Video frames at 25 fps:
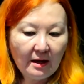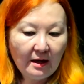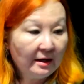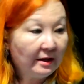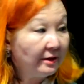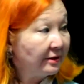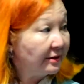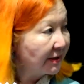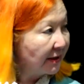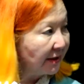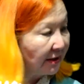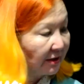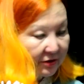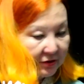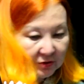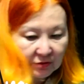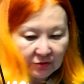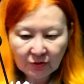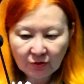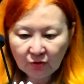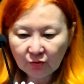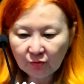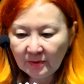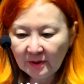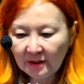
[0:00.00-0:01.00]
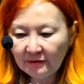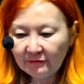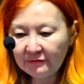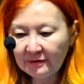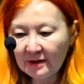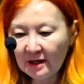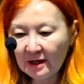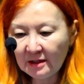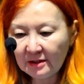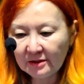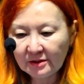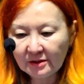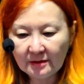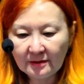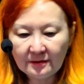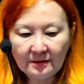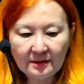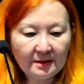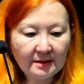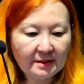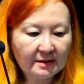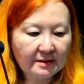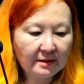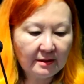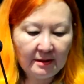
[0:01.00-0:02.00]
And also you may find
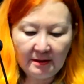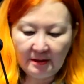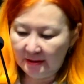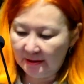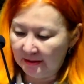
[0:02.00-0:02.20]
these